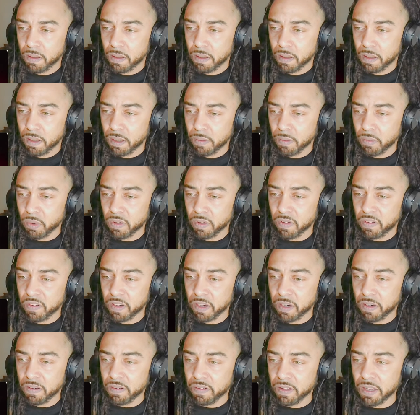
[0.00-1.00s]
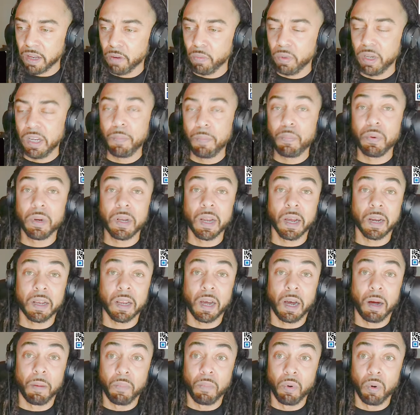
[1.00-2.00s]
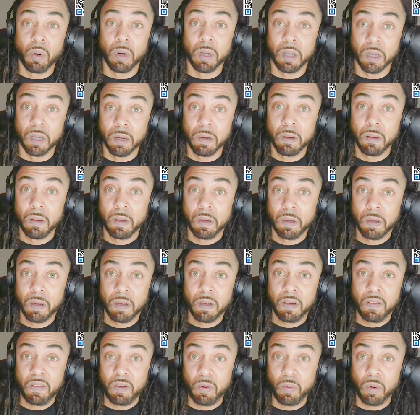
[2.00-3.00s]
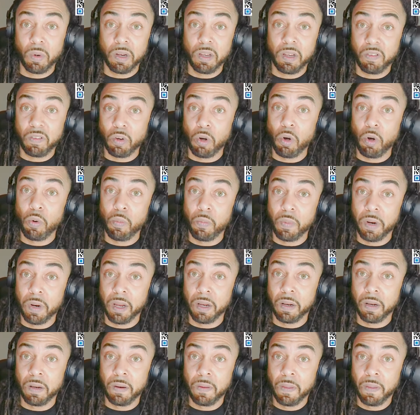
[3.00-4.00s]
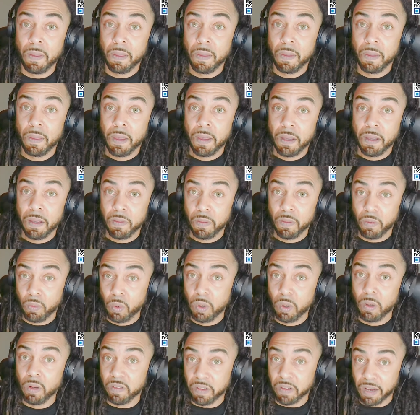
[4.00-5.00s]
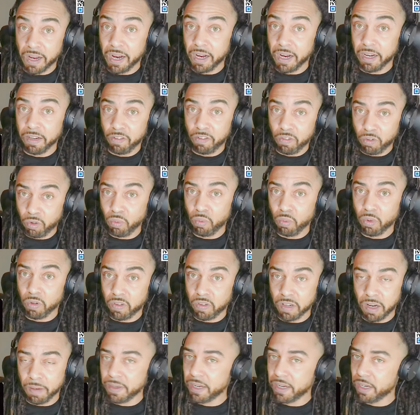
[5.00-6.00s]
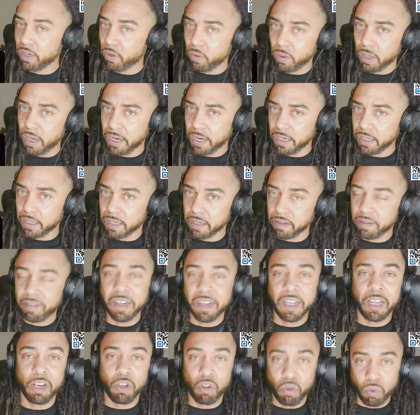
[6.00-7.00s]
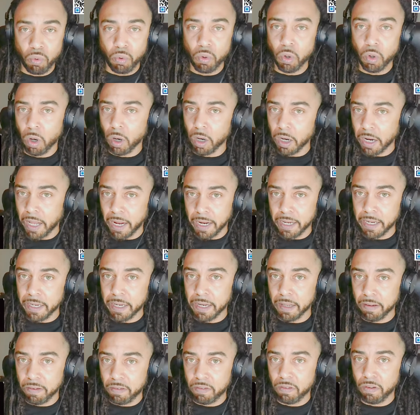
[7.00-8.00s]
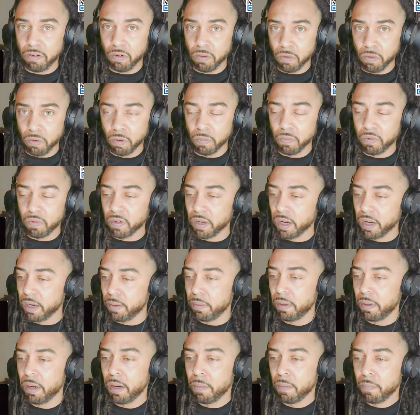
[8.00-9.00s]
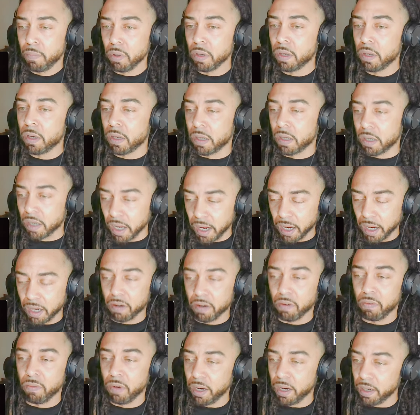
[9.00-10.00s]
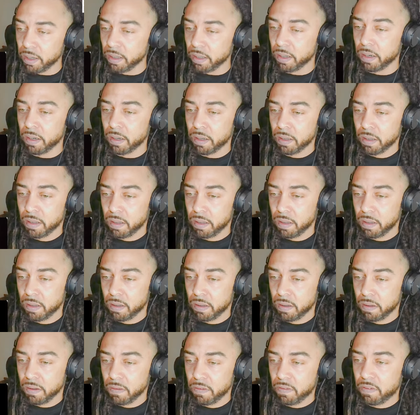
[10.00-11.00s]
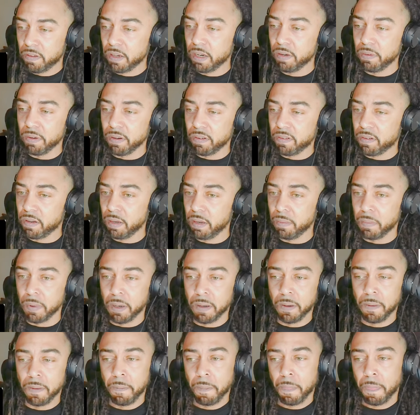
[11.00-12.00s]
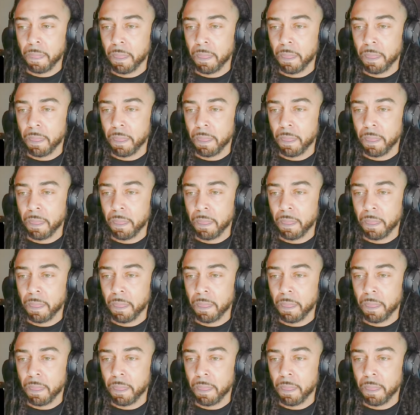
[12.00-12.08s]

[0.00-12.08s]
I'm going to say this again. We need to protect our boy, yeah? You see where he's opening the world's eyes to what's happening? They don't like this. They do not like this. You know what I'm saying? Protect REN. Seriously, man.